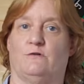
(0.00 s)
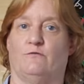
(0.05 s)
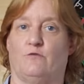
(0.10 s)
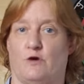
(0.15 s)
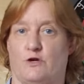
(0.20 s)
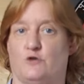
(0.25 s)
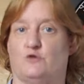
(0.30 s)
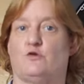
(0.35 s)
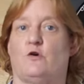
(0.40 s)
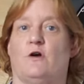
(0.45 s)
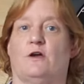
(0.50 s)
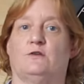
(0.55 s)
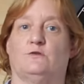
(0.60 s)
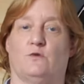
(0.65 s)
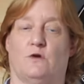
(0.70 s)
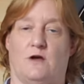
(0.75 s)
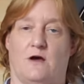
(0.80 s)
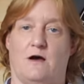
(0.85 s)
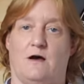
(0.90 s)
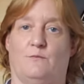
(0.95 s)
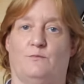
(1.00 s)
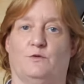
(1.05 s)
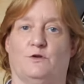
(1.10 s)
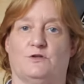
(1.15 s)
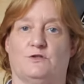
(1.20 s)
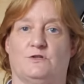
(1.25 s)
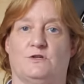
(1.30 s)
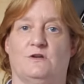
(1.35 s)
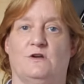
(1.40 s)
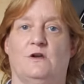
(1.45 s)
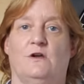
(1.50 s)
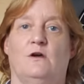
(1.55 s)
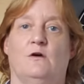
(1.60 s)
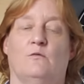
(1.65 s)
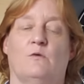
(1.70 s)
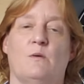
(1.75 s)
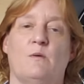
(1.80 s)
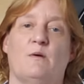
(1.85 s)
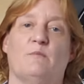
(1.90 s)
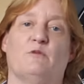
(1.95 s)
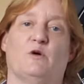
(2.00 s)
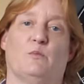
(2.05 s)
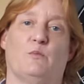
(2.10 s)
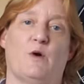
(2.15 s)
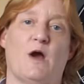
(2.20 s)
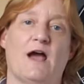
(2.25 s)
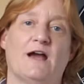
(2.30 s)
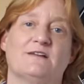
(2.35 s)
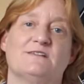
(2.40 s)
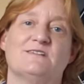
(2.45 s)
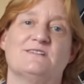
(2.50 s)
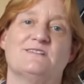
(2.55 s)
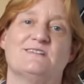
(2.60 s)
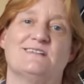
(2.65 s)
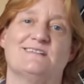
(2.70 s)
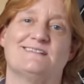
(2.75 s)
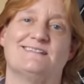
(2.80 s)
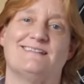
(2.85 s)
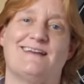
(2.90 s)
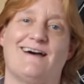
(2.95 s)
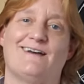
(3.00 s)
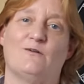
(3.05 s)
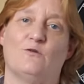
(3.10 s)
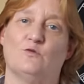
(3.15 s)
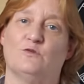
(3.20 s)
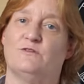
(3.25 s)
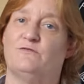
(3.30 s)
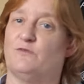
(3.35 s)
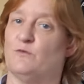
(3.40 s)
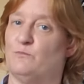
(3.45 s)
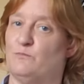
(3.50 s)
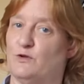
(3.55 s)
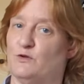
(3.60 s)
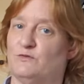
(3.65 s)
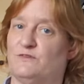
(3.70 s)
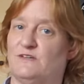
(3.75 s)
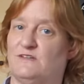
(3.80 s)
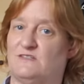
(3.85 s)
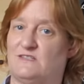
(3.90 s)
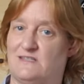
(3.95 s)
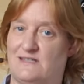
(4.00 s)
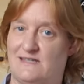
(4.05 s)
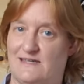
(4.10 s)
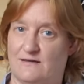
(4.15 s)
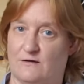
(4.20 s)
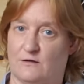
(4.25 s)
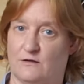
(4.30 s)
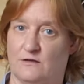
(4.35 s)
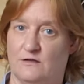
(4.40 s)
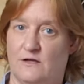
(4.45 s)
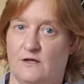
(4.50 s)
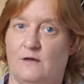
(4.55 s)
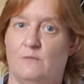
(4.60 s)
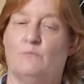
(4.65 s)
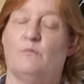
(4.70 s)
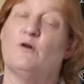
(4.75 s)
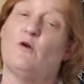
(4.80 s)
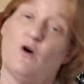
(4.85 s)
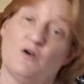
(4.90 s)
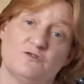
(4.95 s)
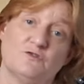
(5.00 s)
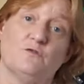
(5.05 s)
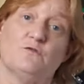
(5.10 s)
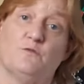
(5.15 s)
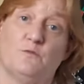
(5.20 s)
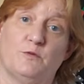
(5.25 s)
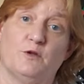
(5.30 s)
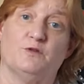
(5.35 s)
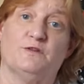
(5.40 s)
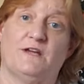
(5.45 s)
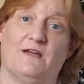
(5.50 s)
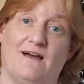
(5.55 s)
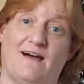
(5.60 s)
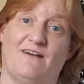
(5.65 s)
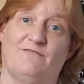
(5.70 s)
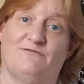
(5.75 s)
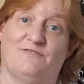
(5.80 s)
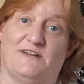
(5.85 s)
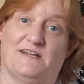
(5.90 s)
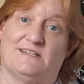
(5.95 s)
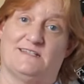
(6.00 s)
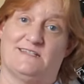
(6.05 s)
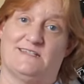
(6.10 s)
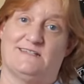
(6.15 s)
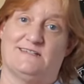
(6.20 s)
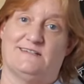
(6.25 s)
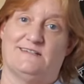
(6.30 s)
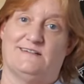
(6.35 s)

of what you're trying to accomplish. Remember, practice is not only for building skill, but also for building confidence.